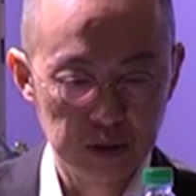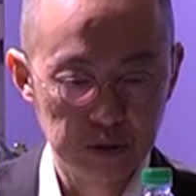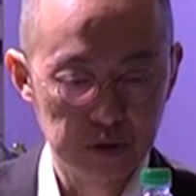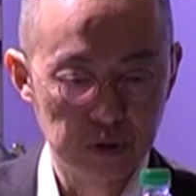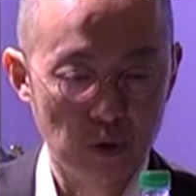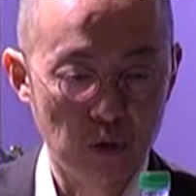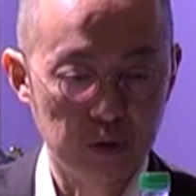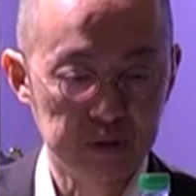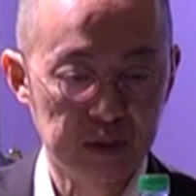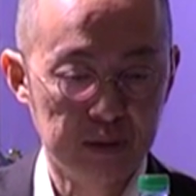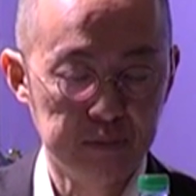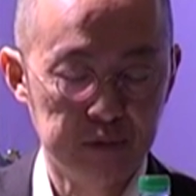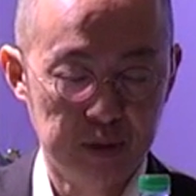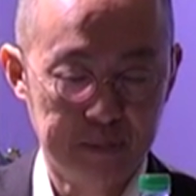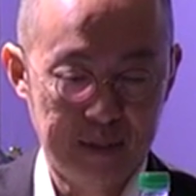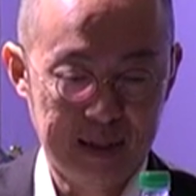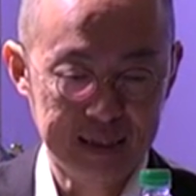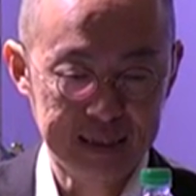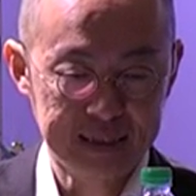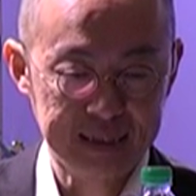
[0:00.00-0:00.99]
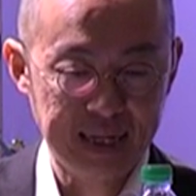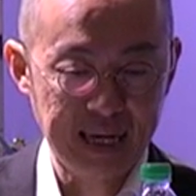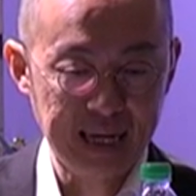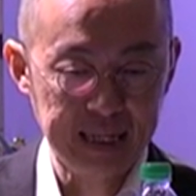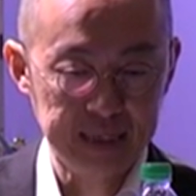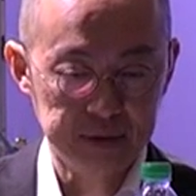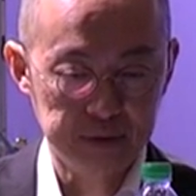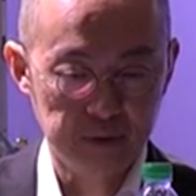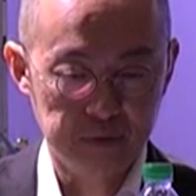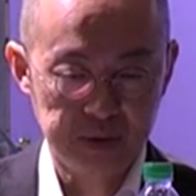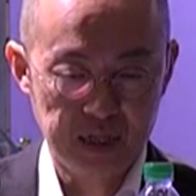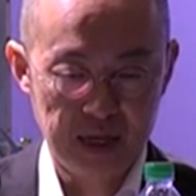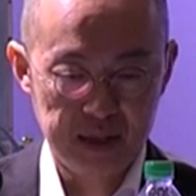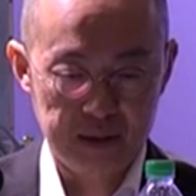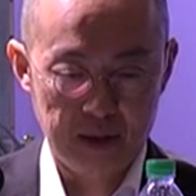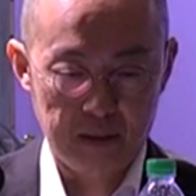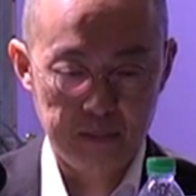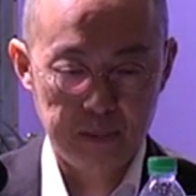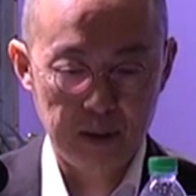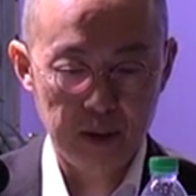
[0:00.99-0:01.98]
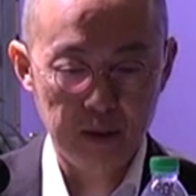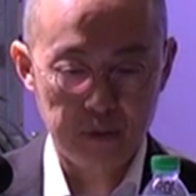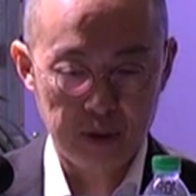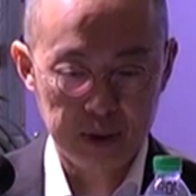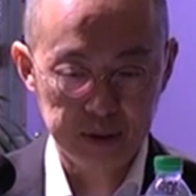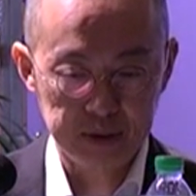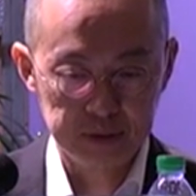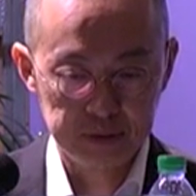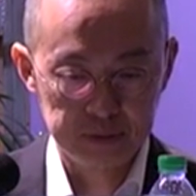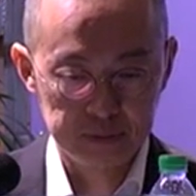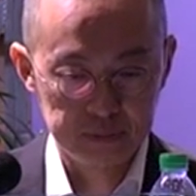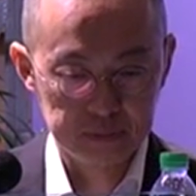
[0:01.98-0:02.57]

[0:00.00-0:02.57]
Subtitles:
saw some tremendous gains over that same period.